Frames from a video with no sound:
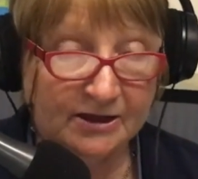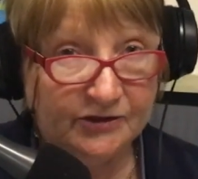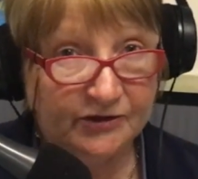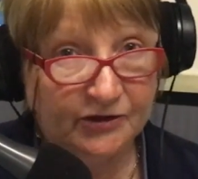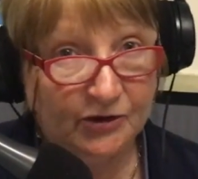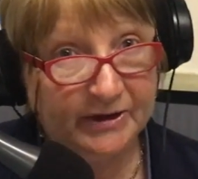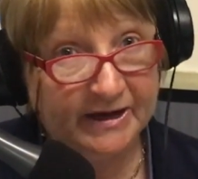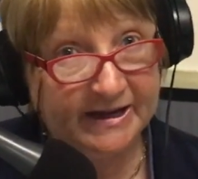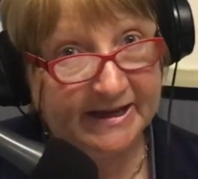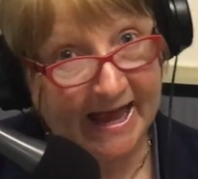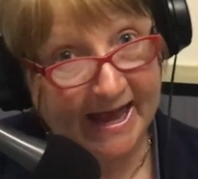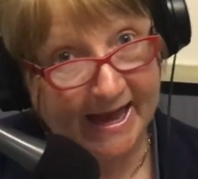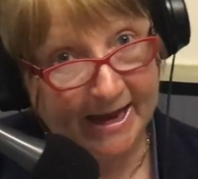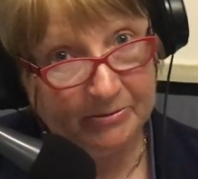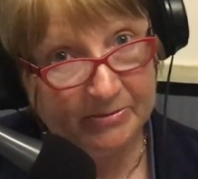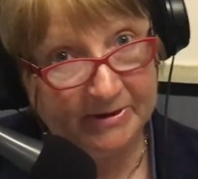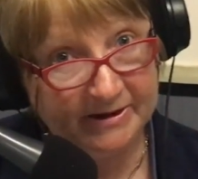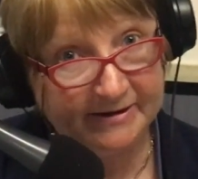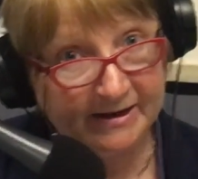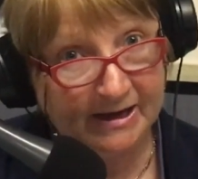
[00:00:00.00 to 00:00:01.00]
So it
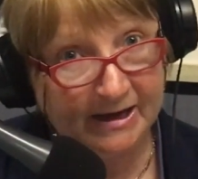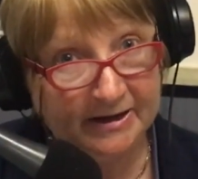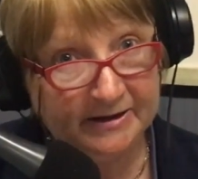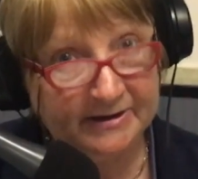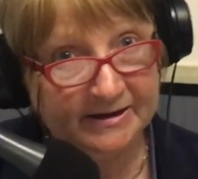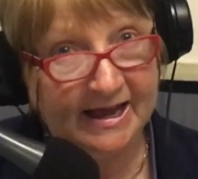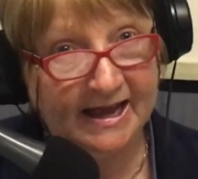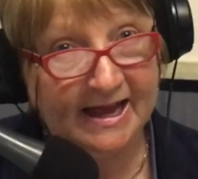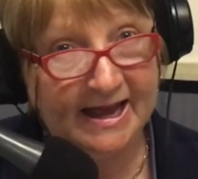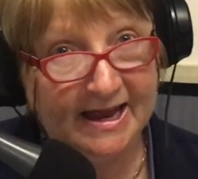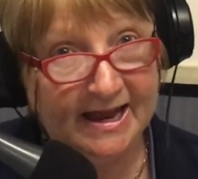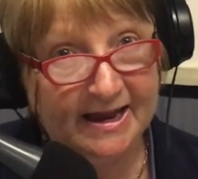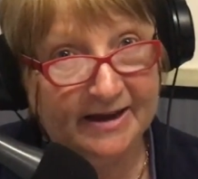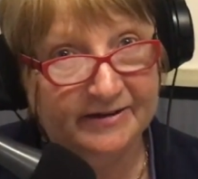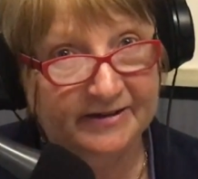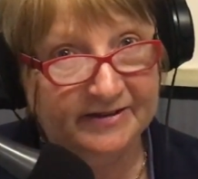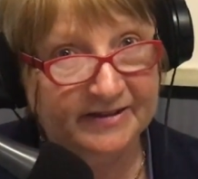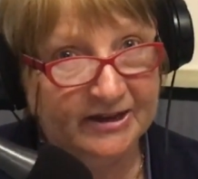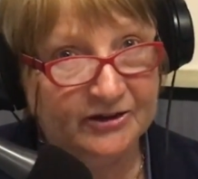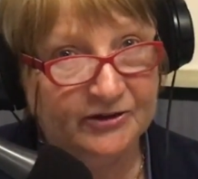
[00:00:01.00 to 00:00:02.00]
can be done,
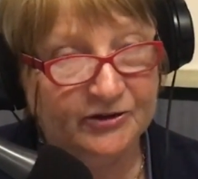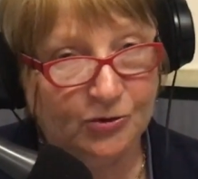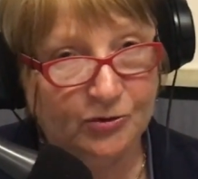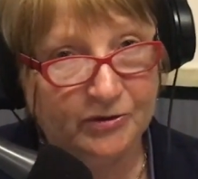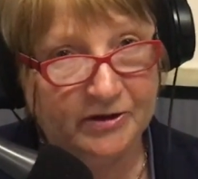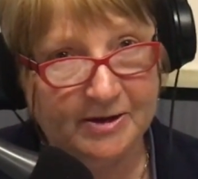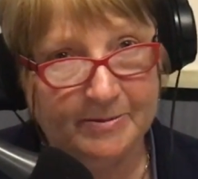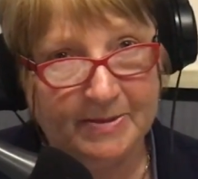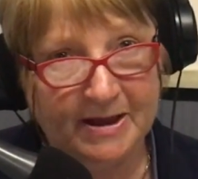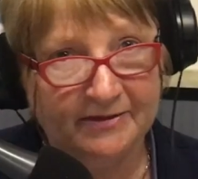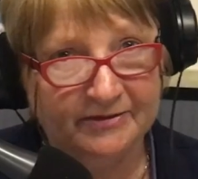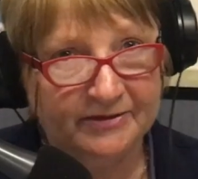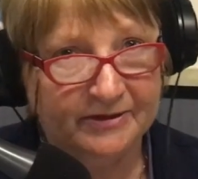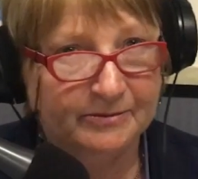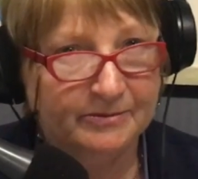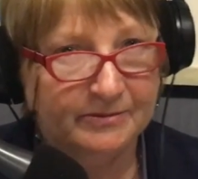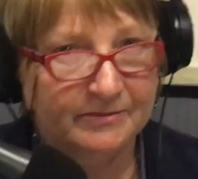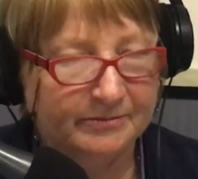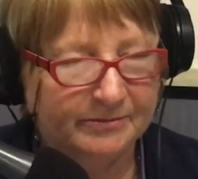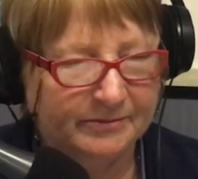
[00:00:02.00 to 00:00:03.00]
and they're talking about
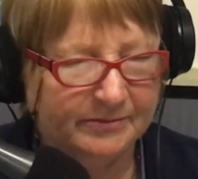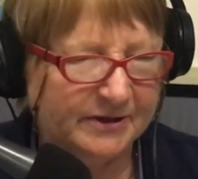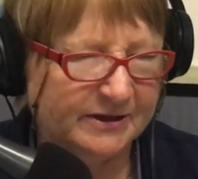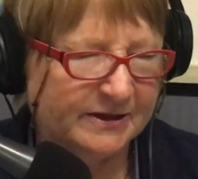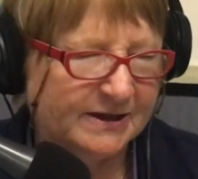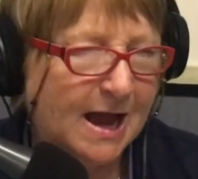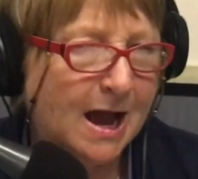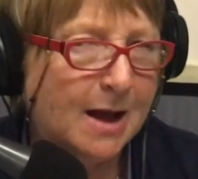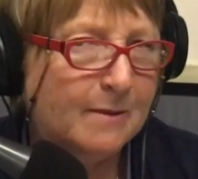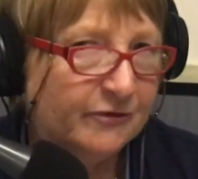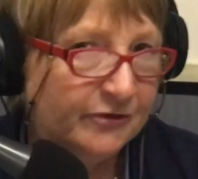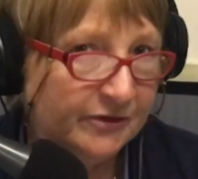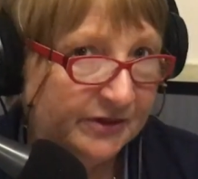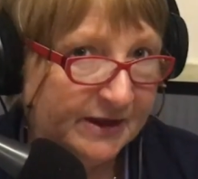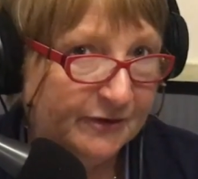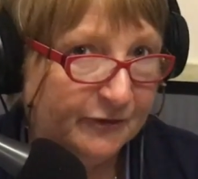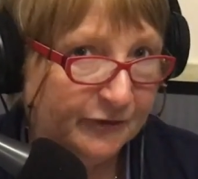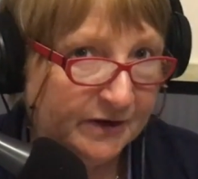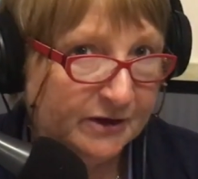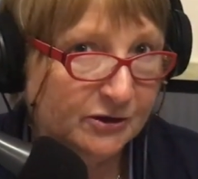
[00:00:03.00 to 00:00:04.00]
the comfort
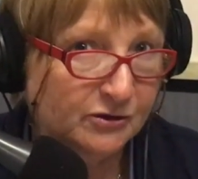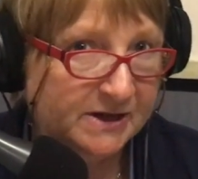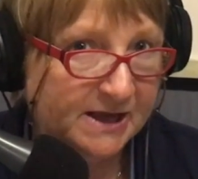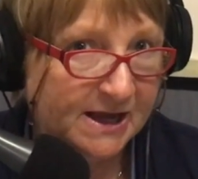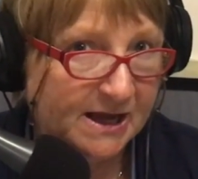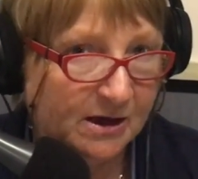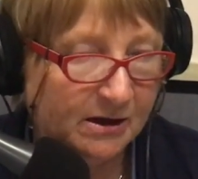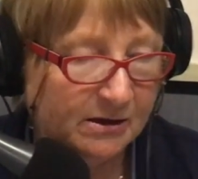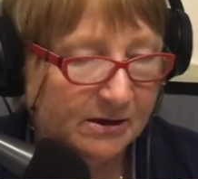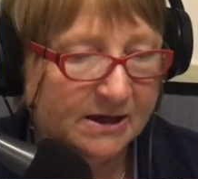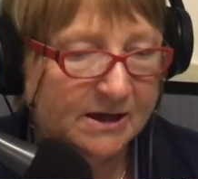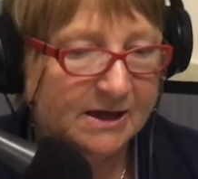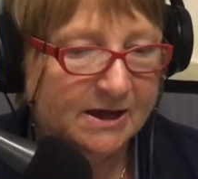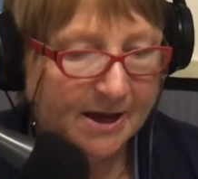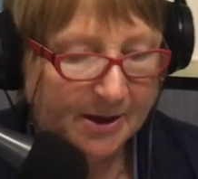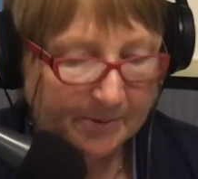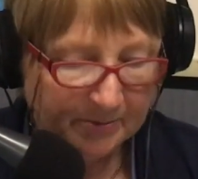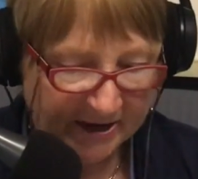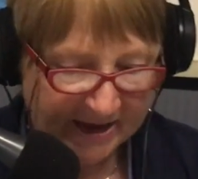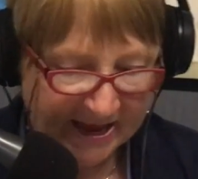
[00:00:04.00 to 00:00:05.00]
they feel now
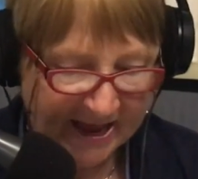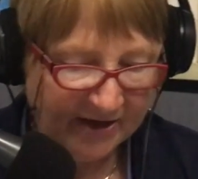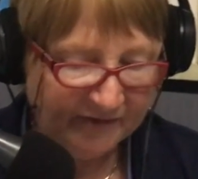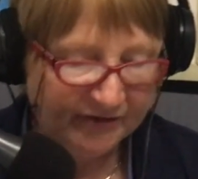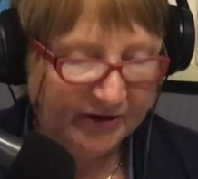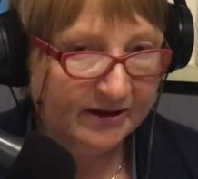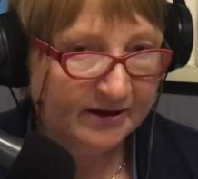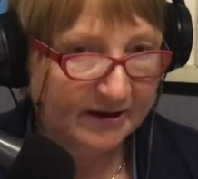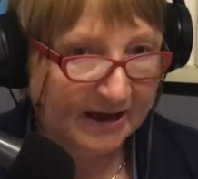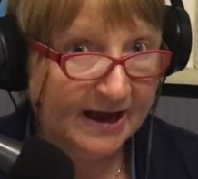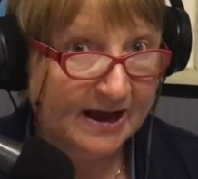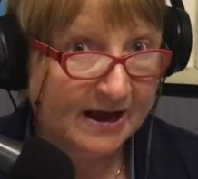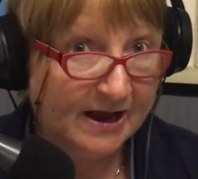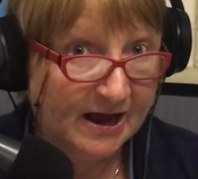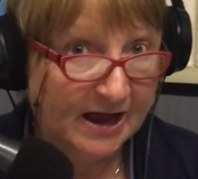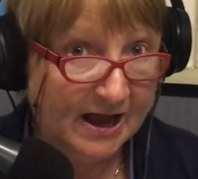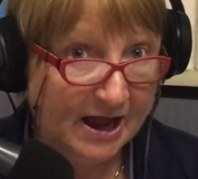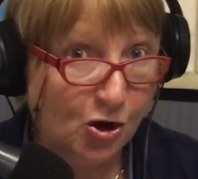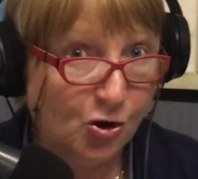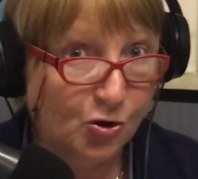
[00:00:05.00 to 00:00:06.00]
by having
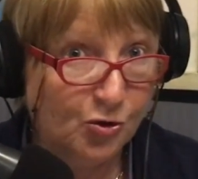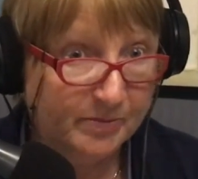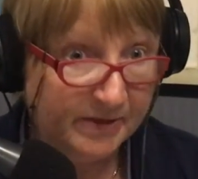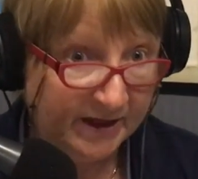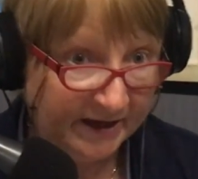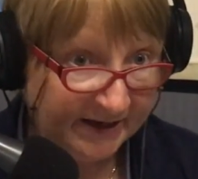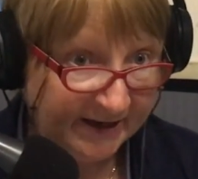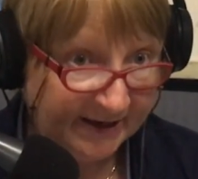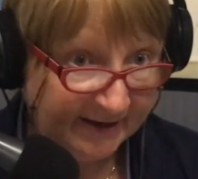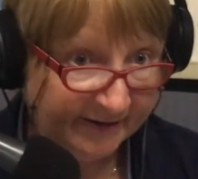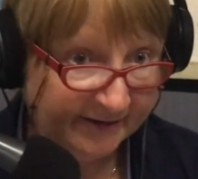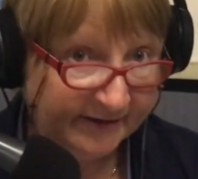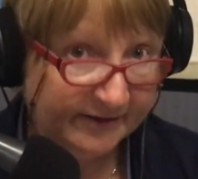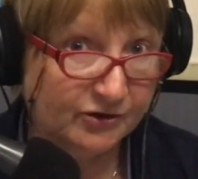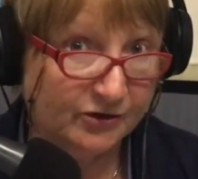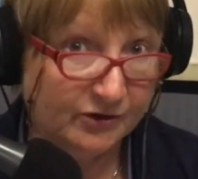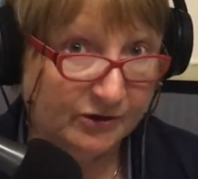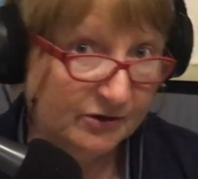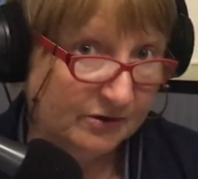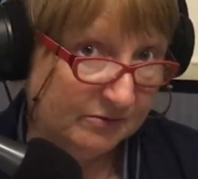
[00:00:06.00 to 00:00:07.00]
a home that
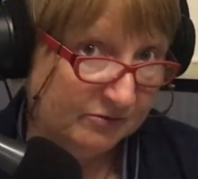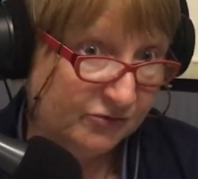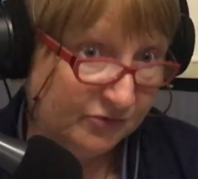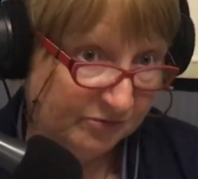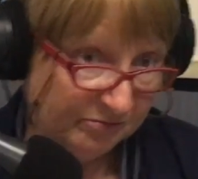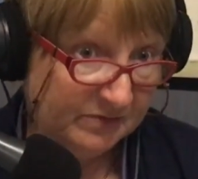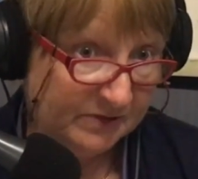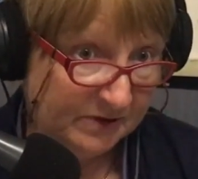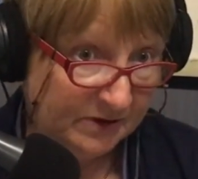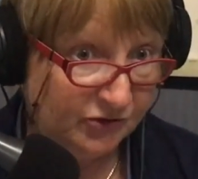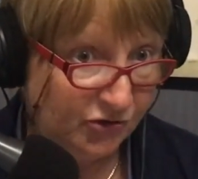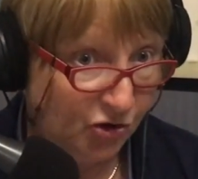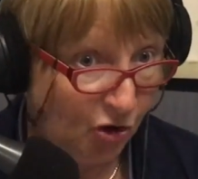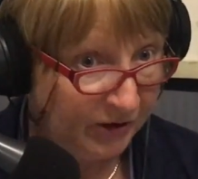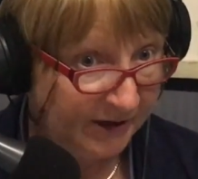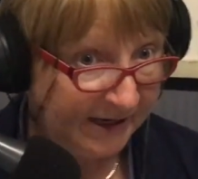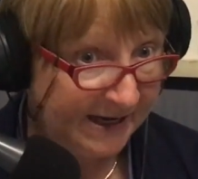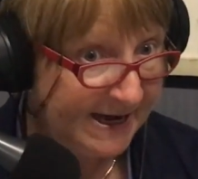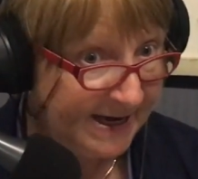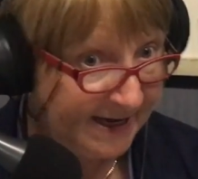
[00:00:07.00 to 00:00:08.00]
is
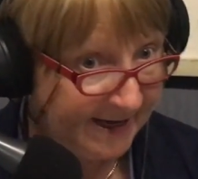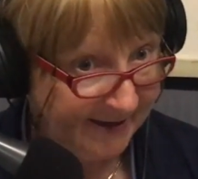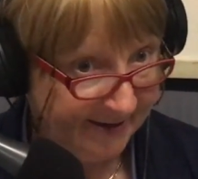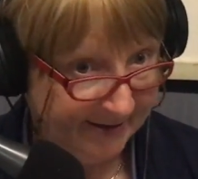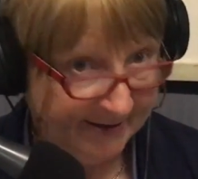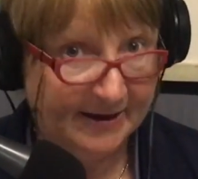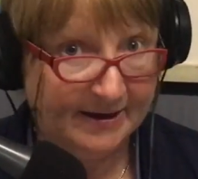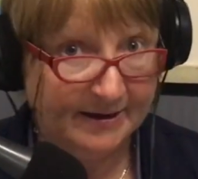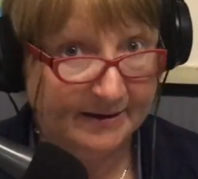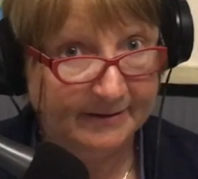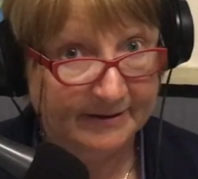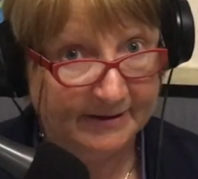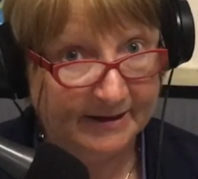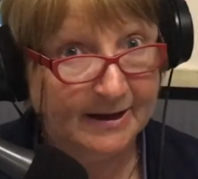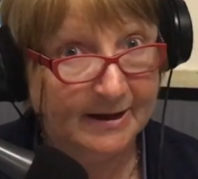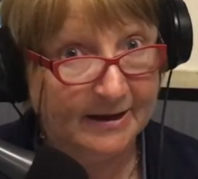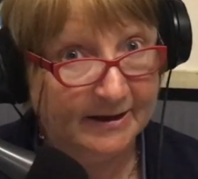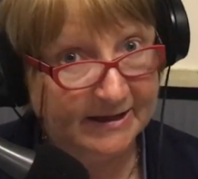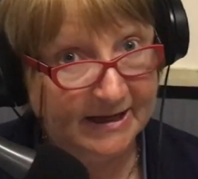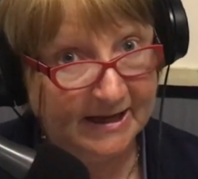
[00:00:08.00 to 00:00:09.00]
not leaky, and
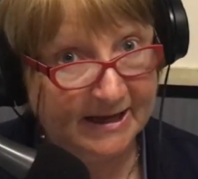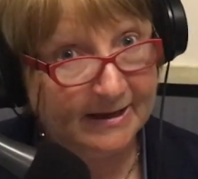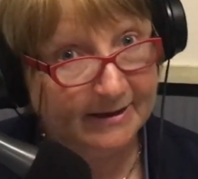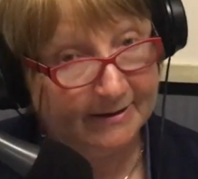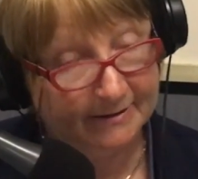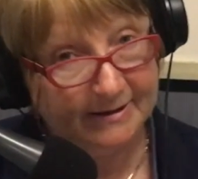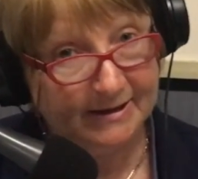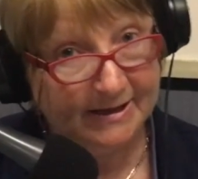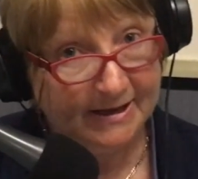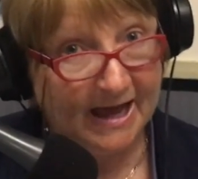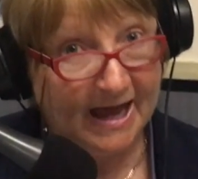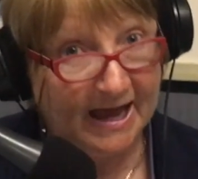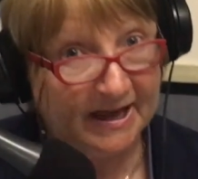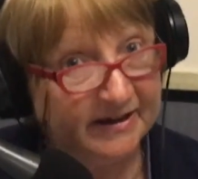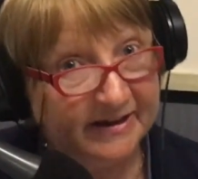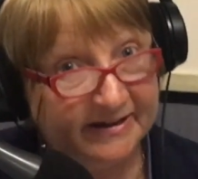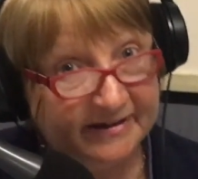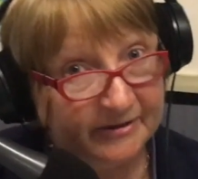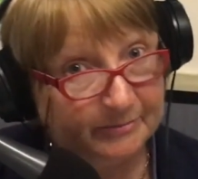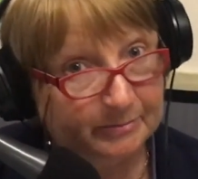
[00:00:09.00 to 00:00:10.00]

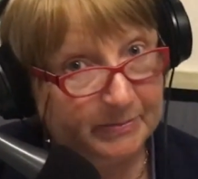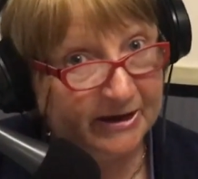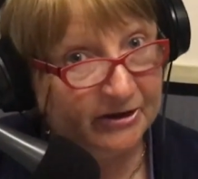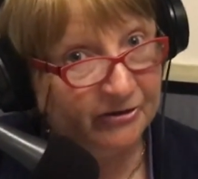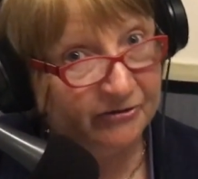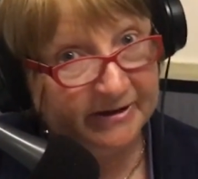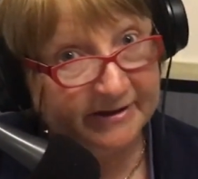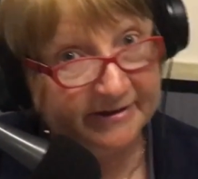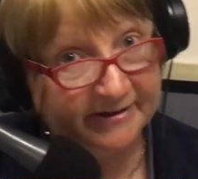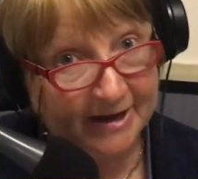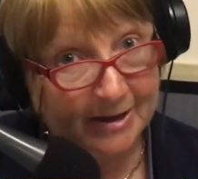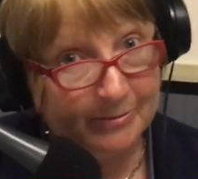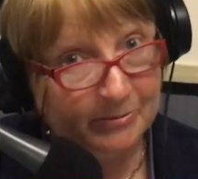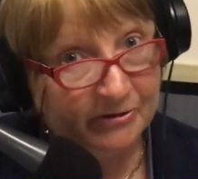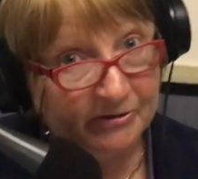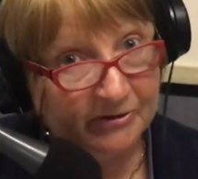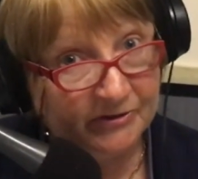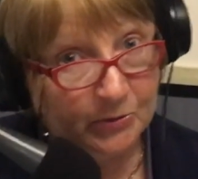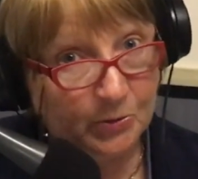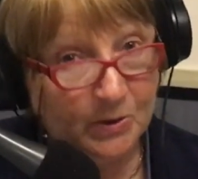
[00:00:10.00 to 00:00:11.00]
and it is better in
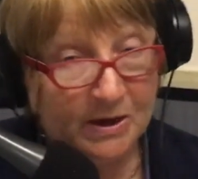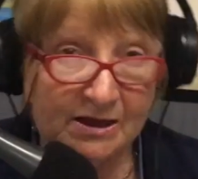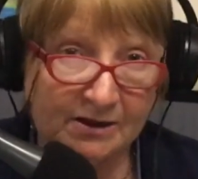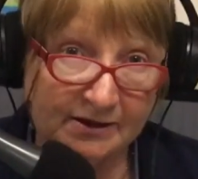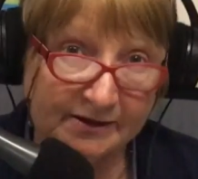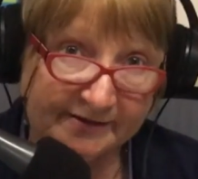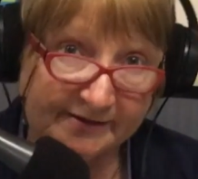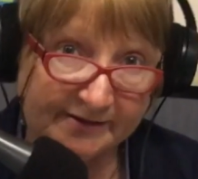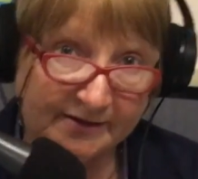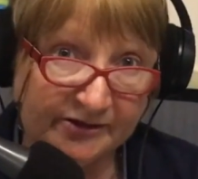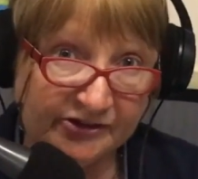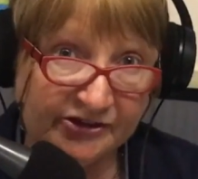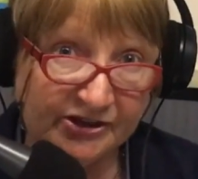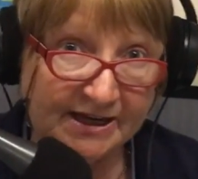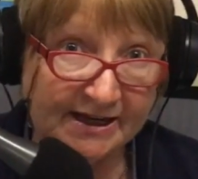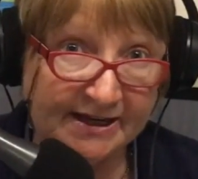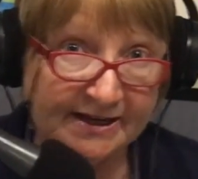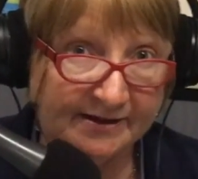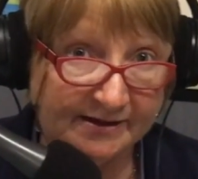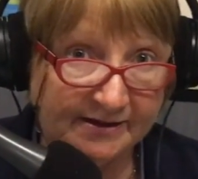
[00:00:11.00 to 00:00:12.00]
summer as well. It's
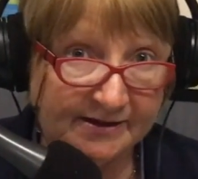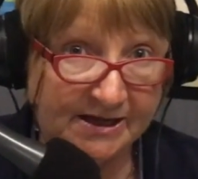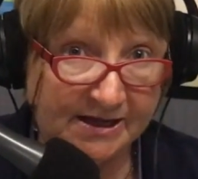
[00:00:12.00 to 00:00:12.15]
insulated.